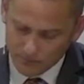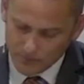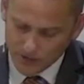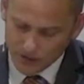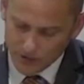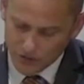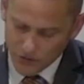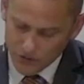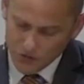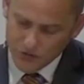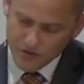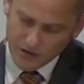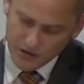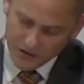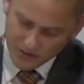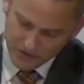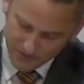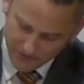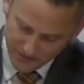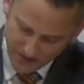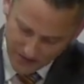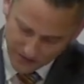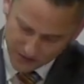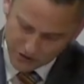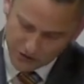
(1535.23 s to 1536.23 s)
Do you
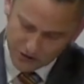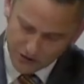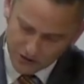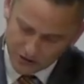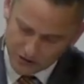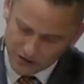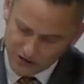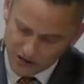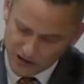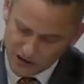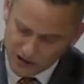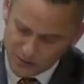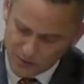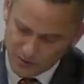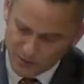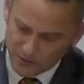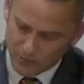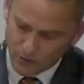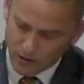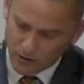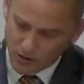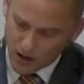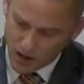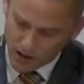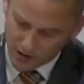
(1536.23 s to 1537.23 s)
confess your sins
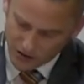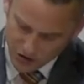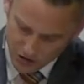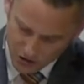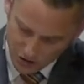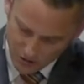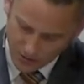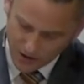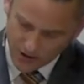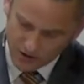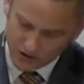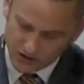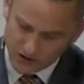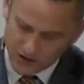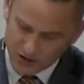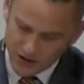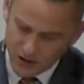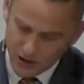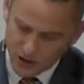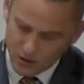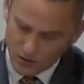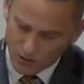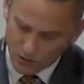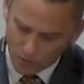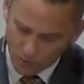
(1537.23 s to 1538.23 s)
before God and trust
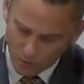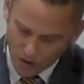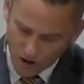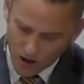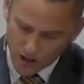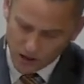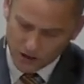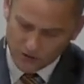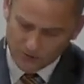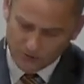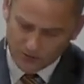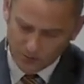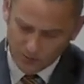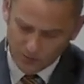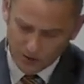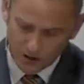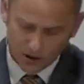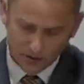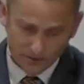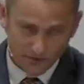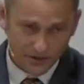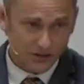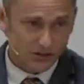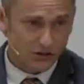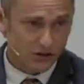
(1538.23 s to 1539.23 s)
that you are washed from all
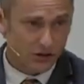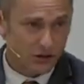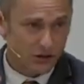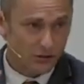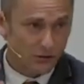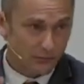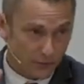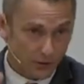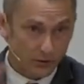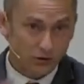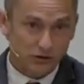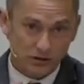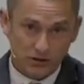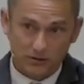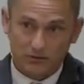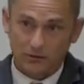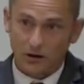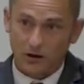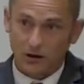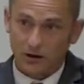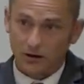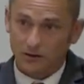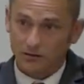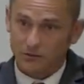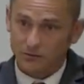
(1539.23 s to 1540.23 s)
of this, first of
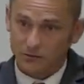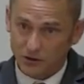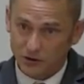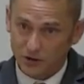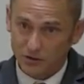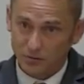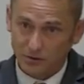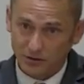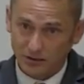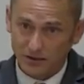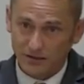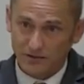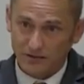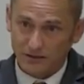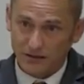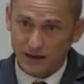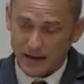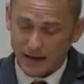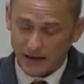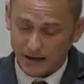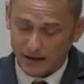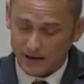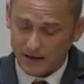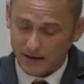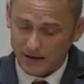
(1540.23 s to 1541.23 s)
all? Do you believe
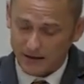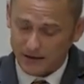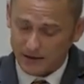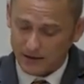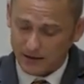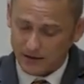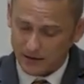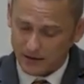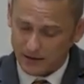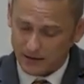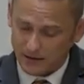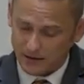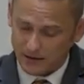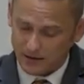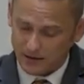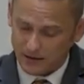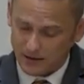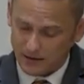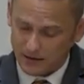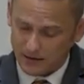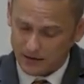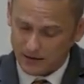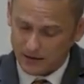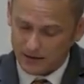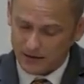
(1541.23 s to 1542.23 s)
that?
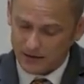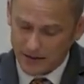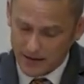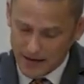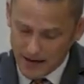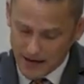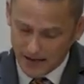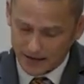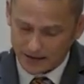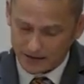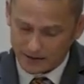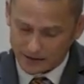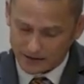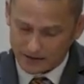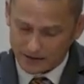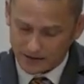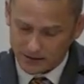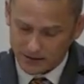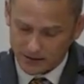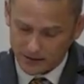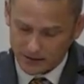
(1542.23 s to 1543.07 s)
Yes.